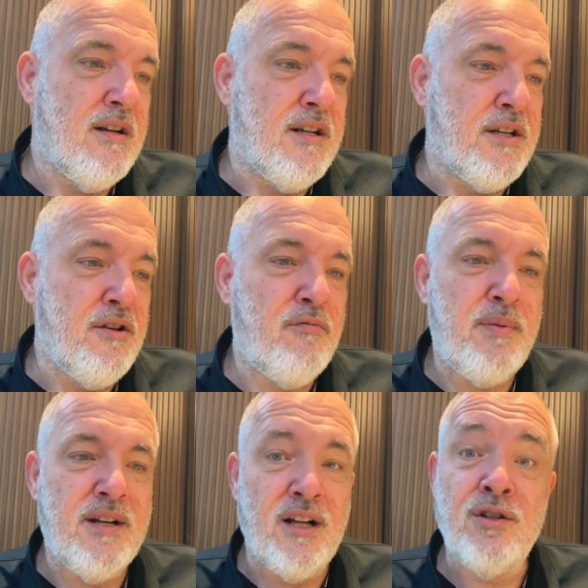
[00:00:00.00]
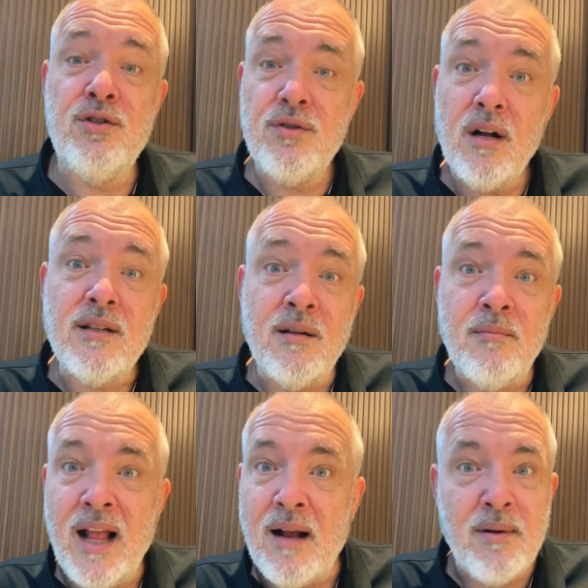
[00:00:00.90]
you've been instructing
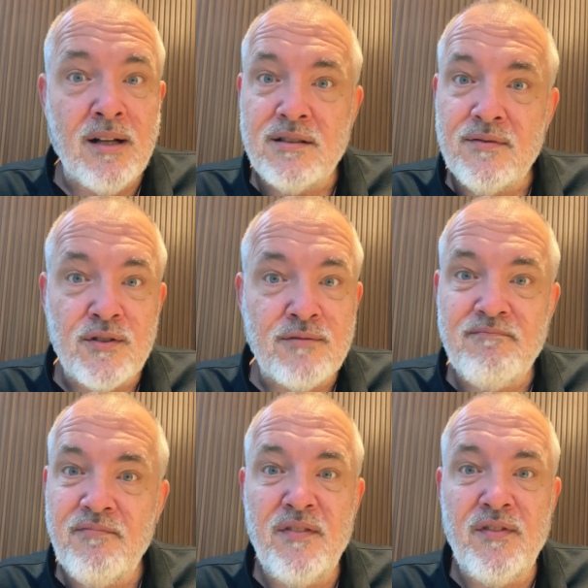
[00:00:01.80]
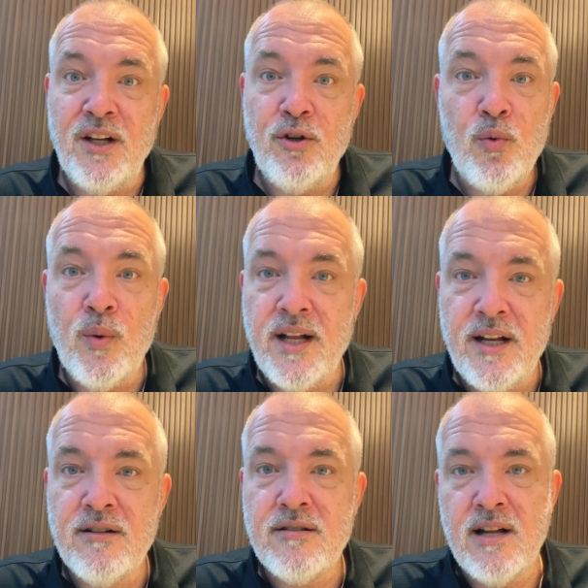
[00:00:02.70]
black belts for 15, 20
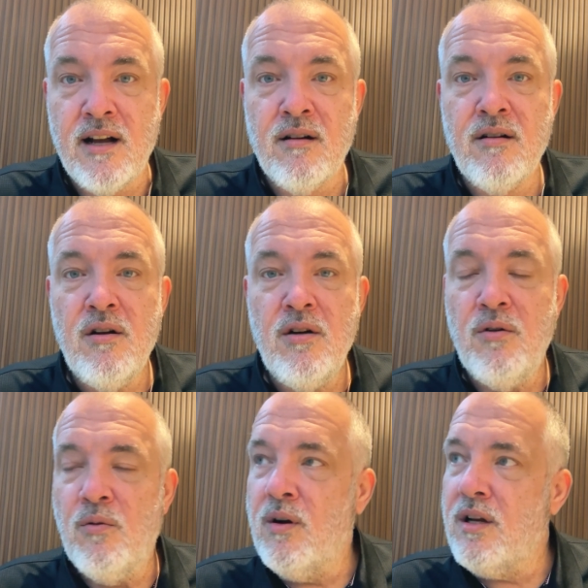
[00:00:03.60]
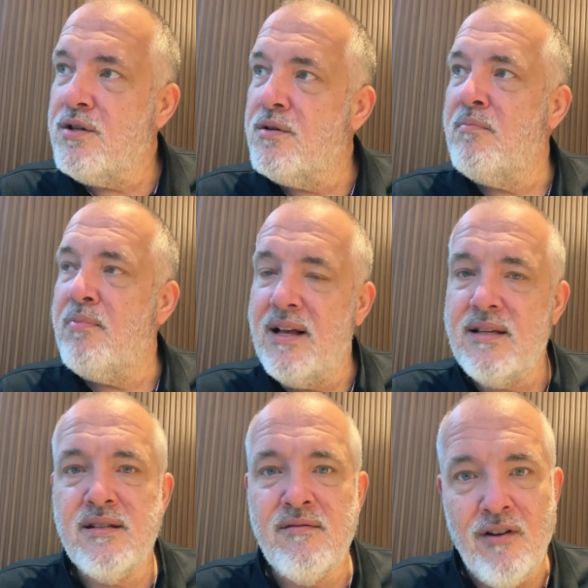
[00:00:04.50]
years now. What is your
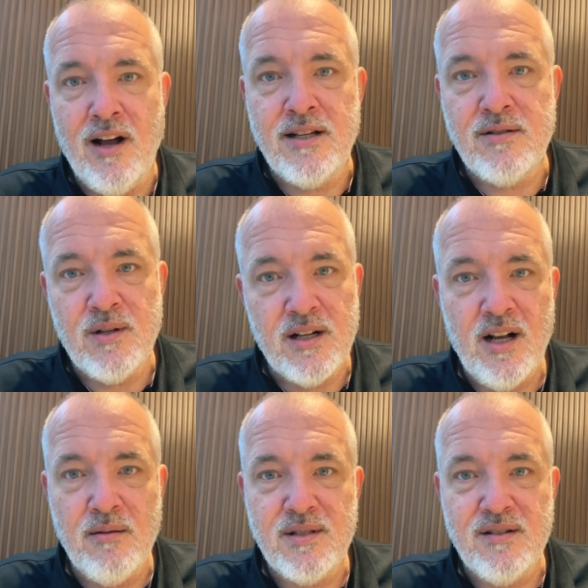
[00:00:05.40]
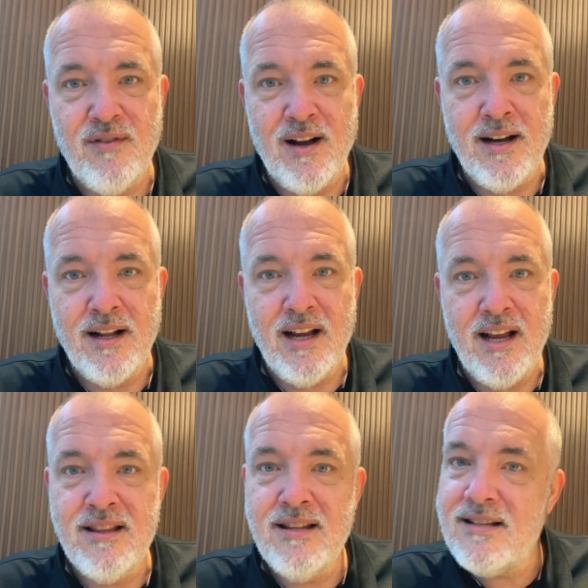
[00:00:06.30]
best advice when it comes to fighting?
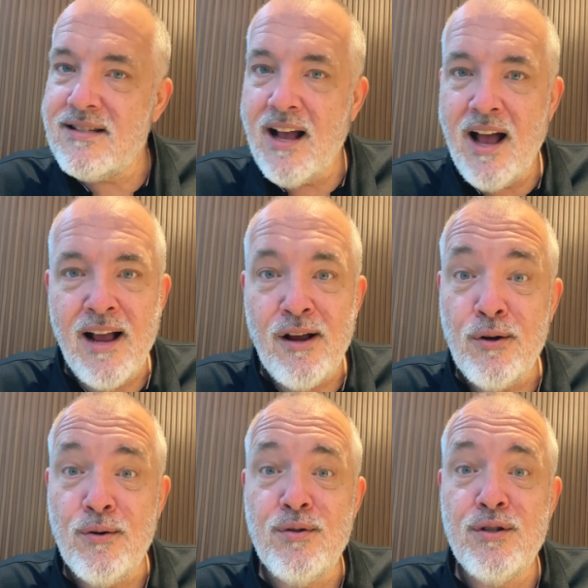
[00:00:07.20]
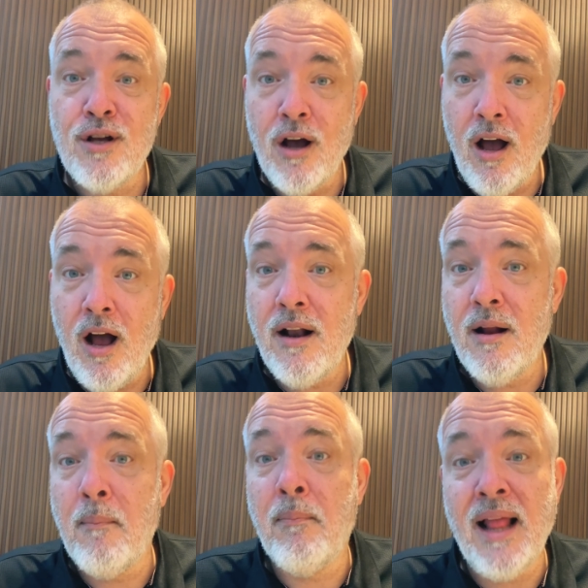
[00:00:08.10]
And this guy who taught
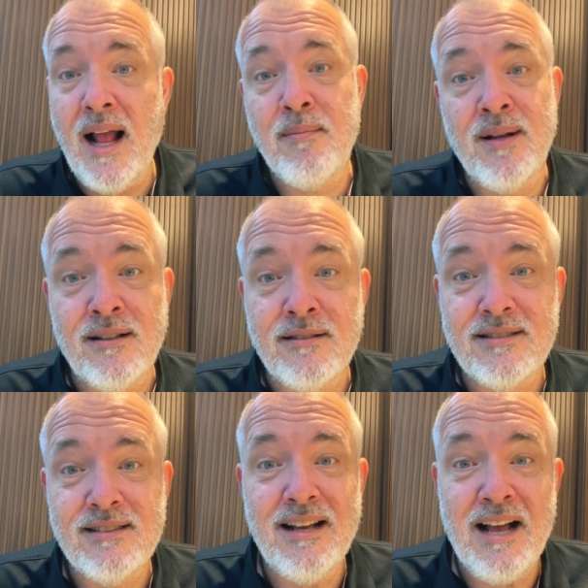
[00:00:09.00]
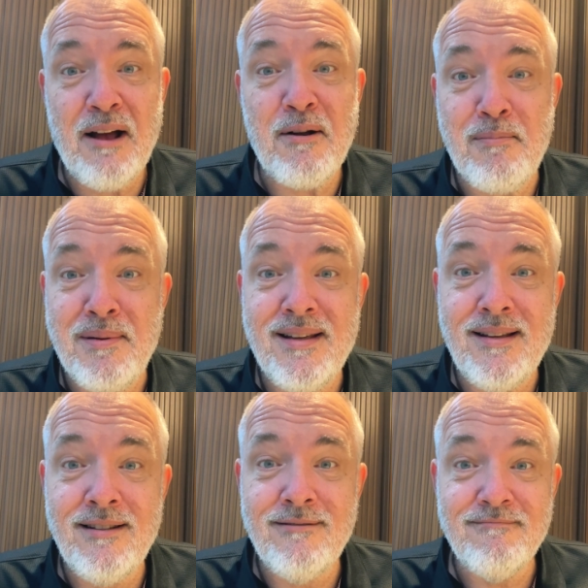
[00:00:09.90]
black belts how to
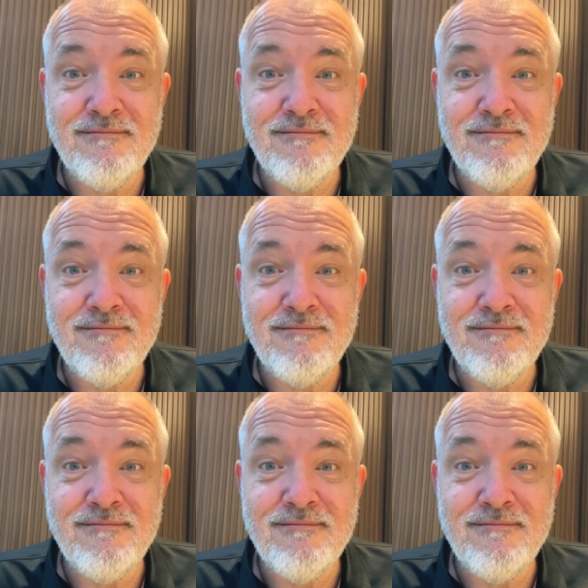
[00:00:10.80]
be,